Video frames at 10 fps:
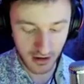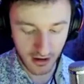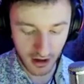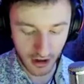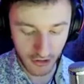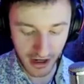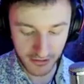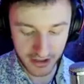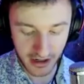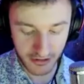A ground
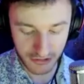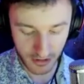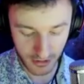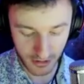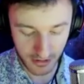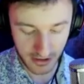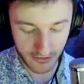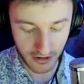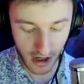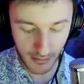to air dribble is
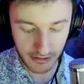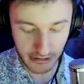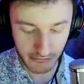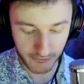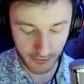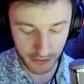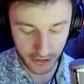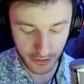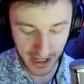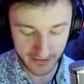commonly referred
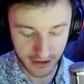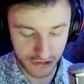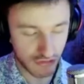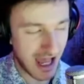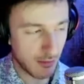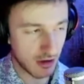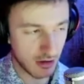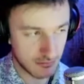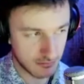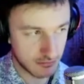to as a drabble.
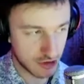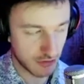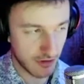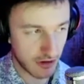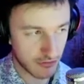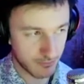True or false?